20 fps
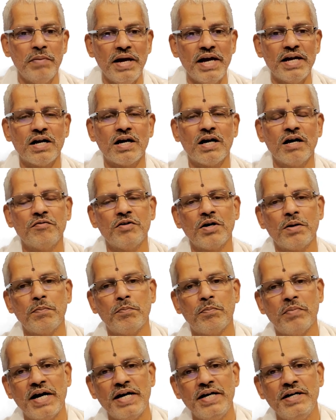make our
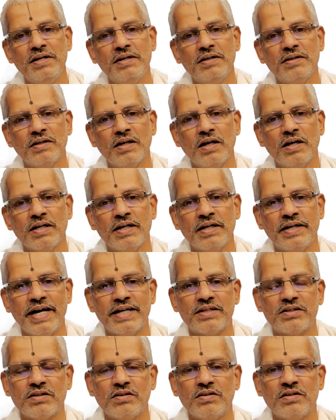mind
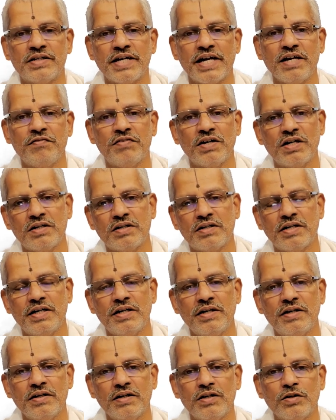get diverted
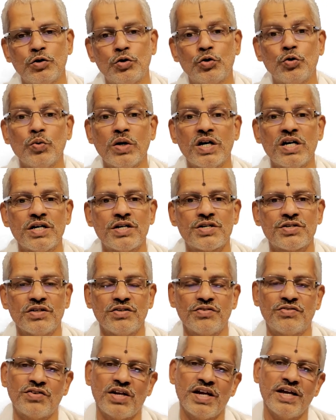towards
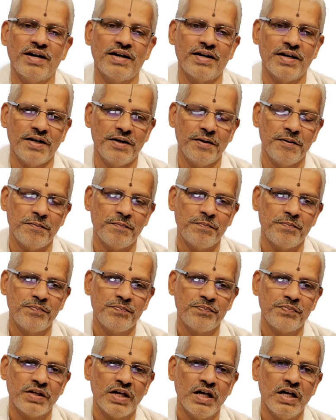Srihari.
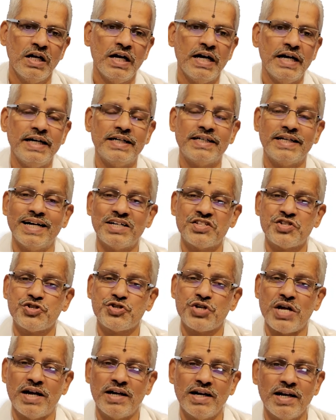It gets
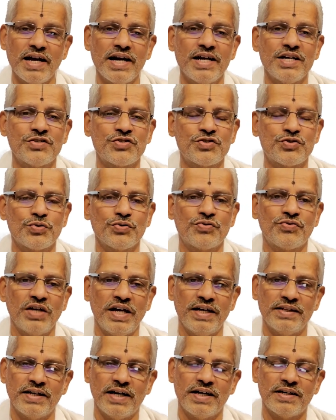channelized to
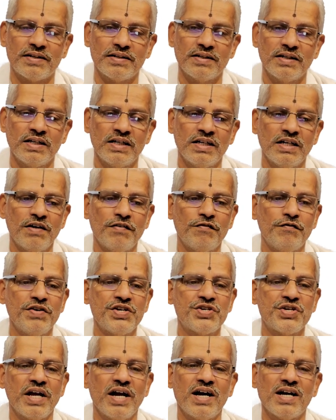say that
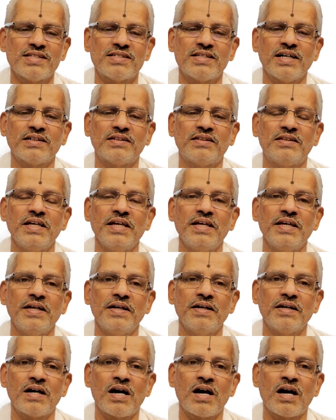Vishayasakti
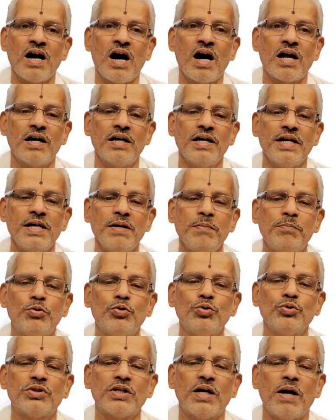
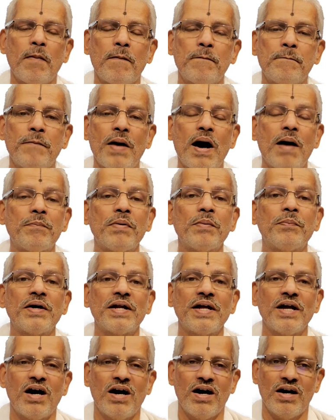Karanibhuta Papa
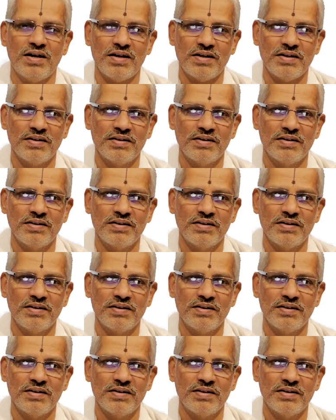Parihar,